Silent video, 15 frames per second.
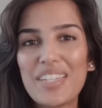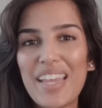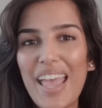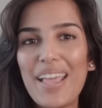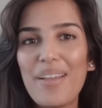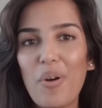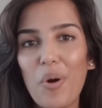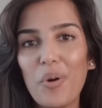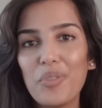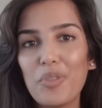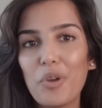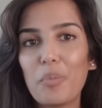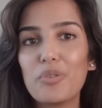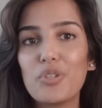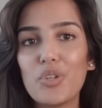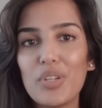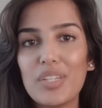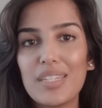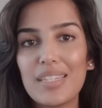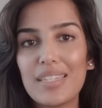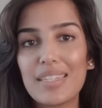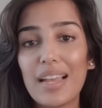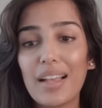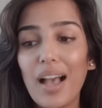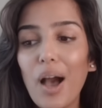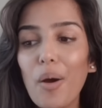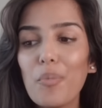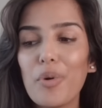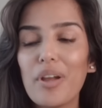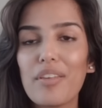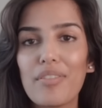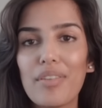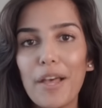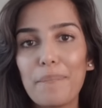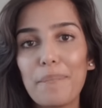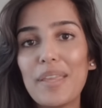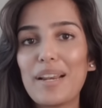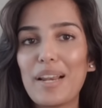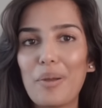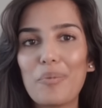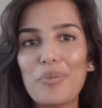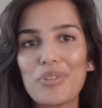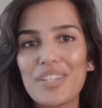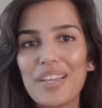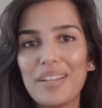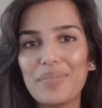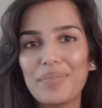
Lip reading: take on the opportunities that come with being like water.